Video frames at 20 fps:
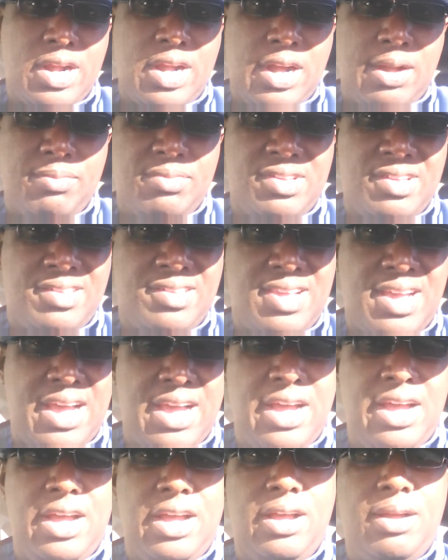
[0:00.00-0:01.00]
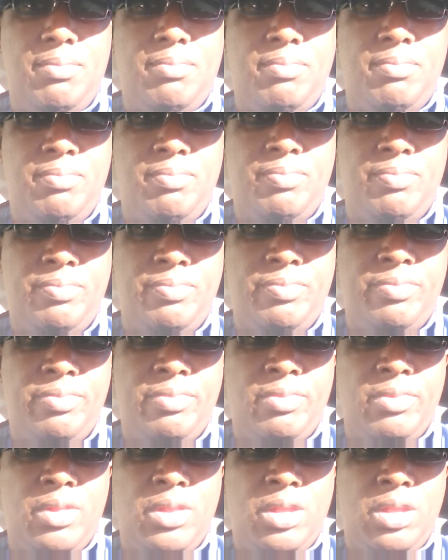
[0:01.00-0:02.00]
comes a time
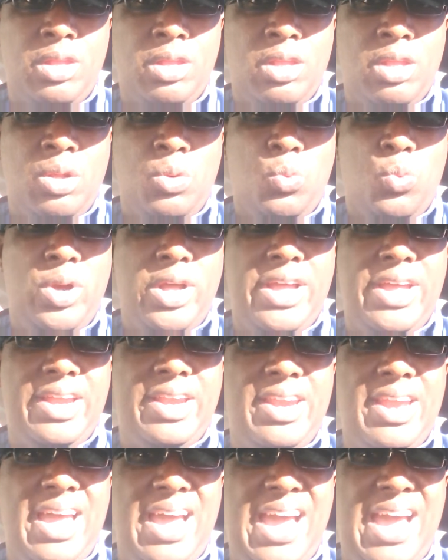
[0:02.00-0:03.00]
when